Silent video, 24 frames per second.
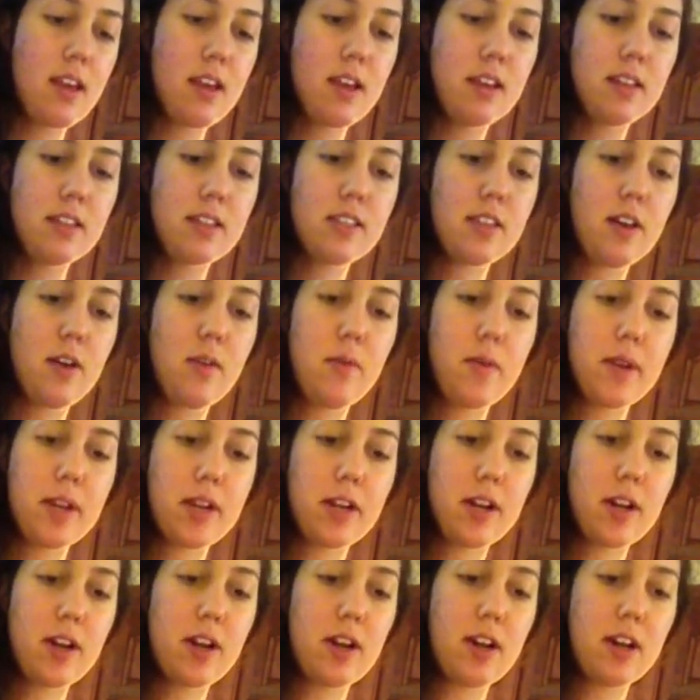So when
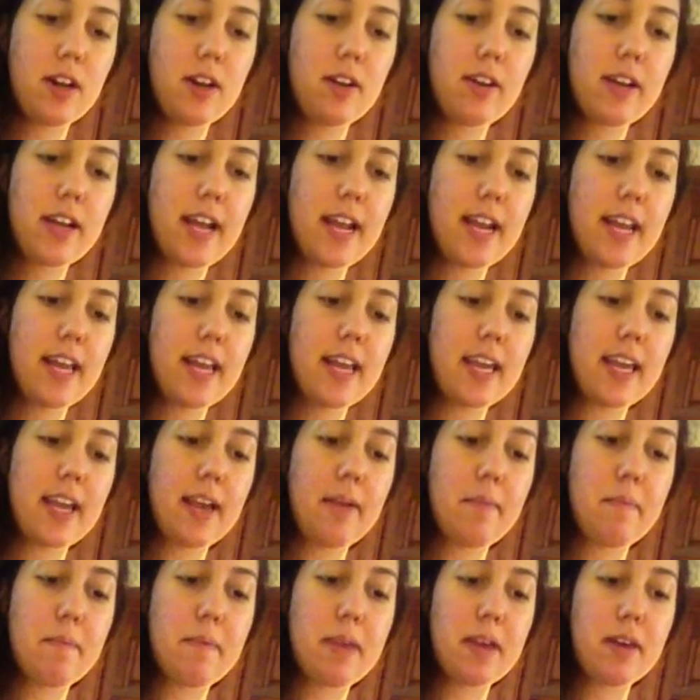you're creating
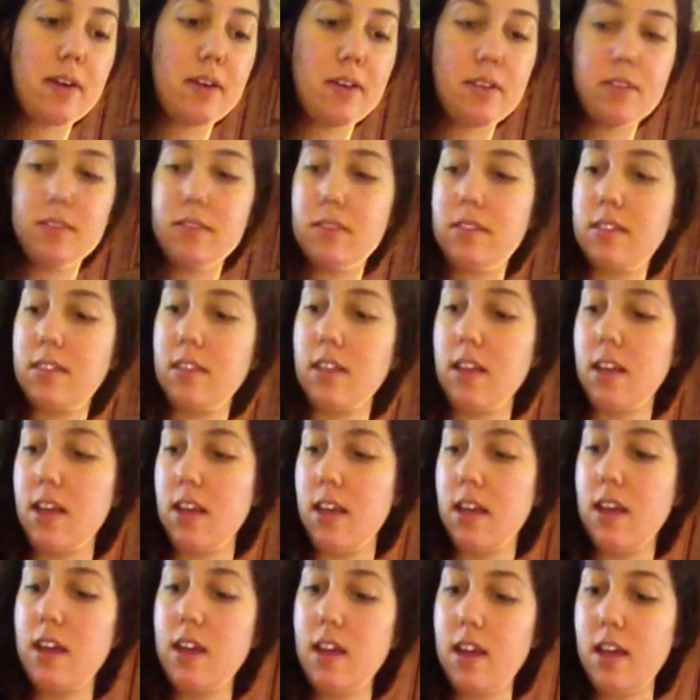meals,
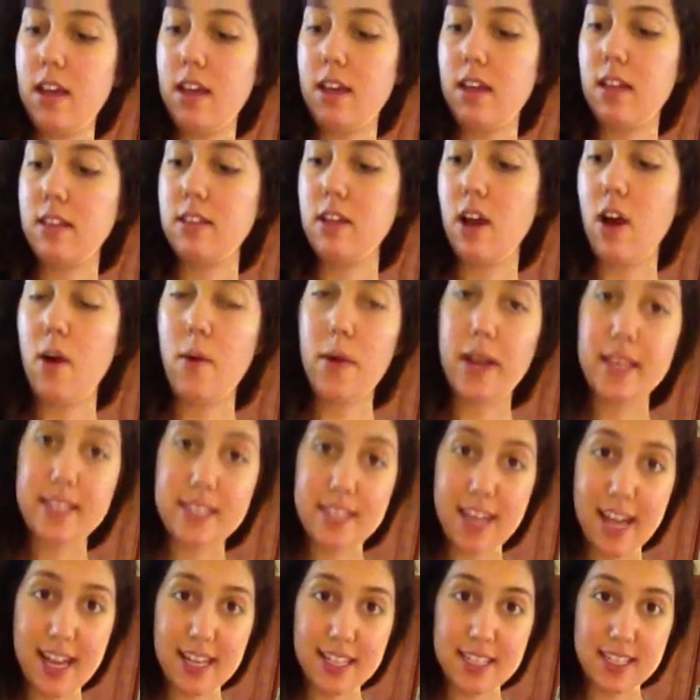it's always
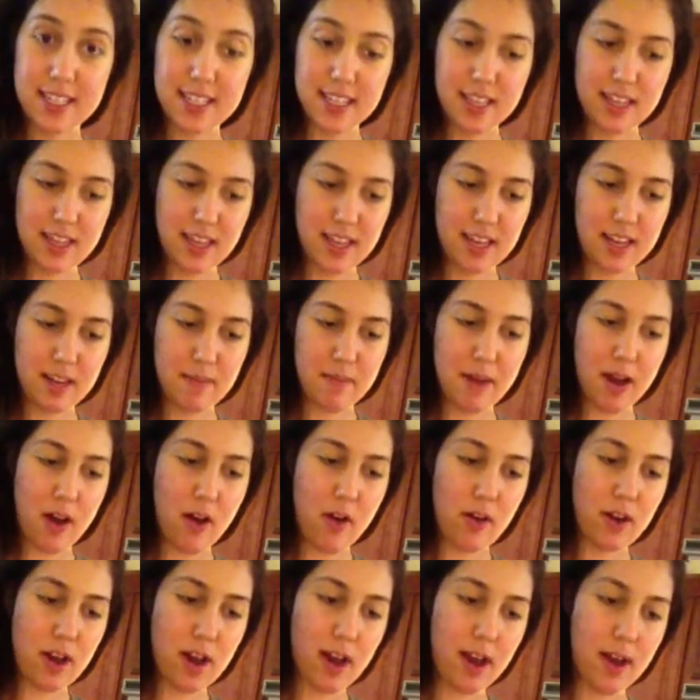nice to think
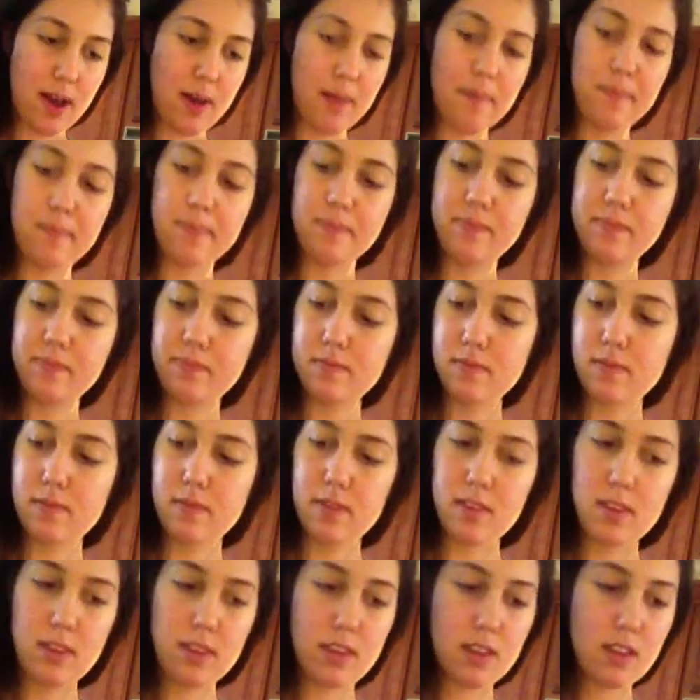about
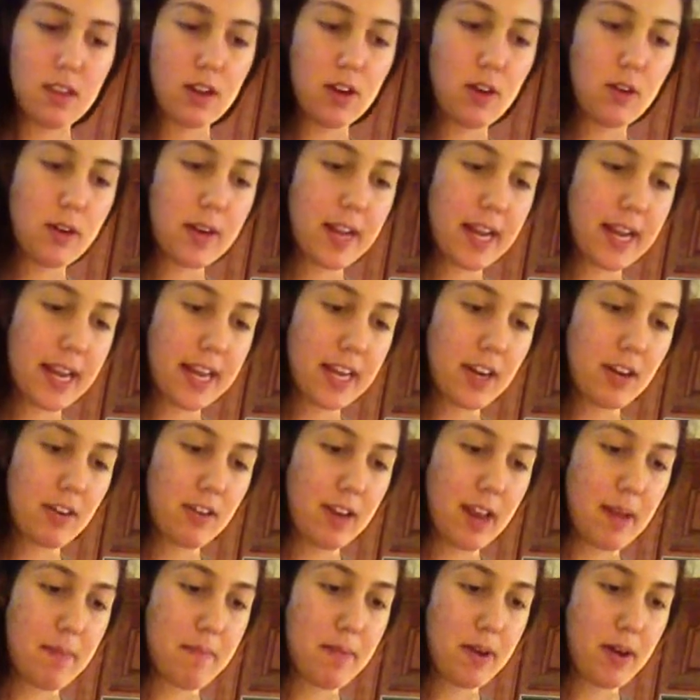creating a
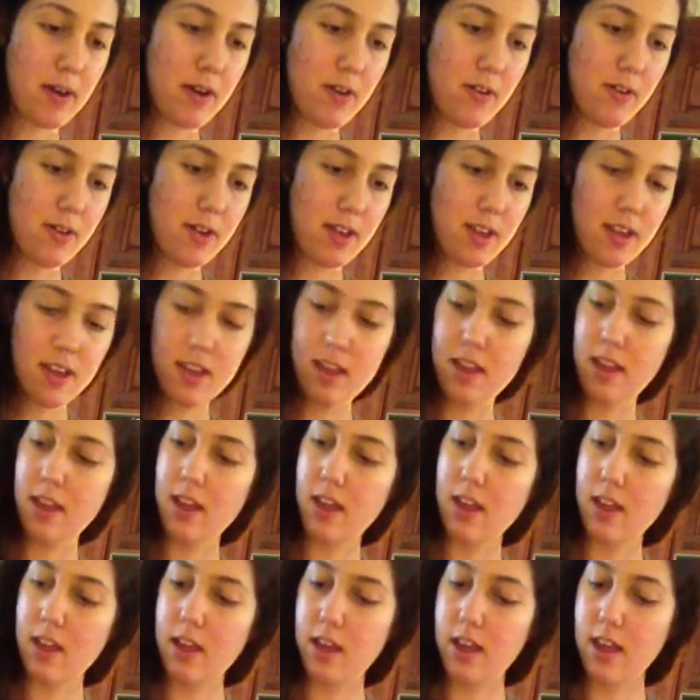rainbow,
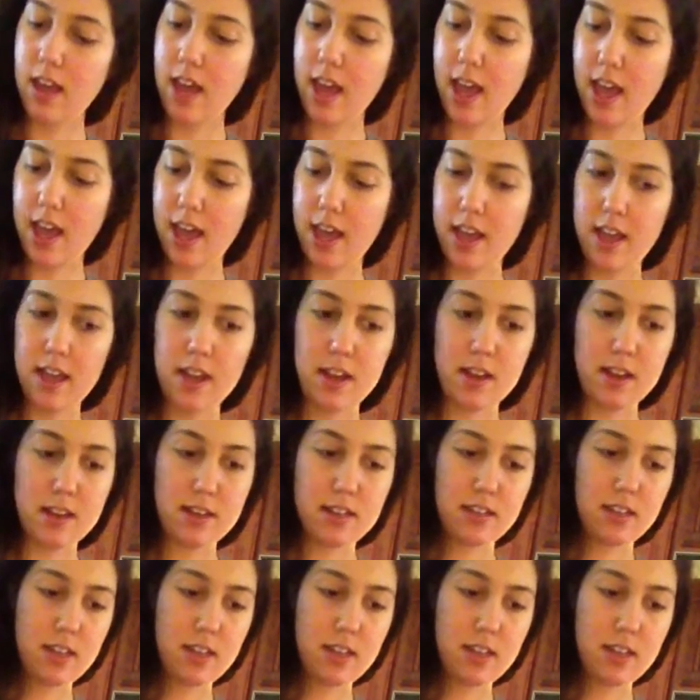and